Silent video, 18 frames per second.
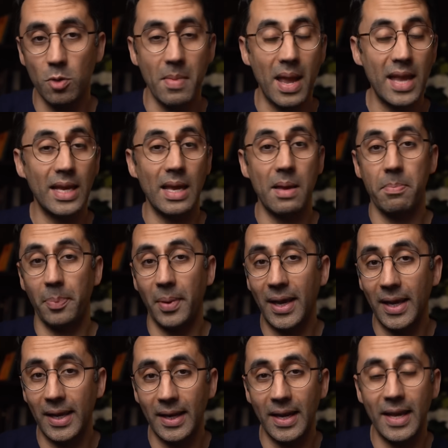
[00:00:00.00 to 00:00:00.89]
you may get
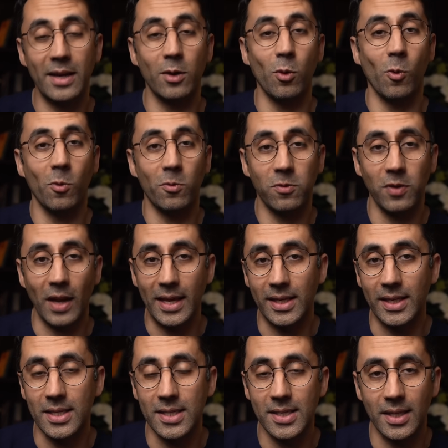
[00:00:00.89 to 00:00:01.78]
peeling or
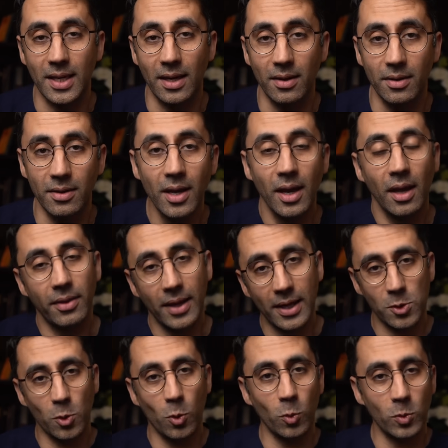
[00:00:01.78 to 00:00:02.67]
flaky skin.
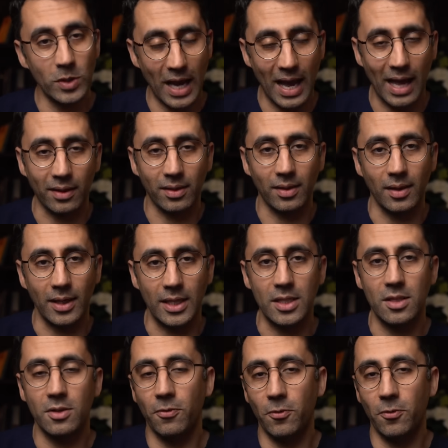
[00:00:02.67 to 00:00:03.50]
That's called athlete's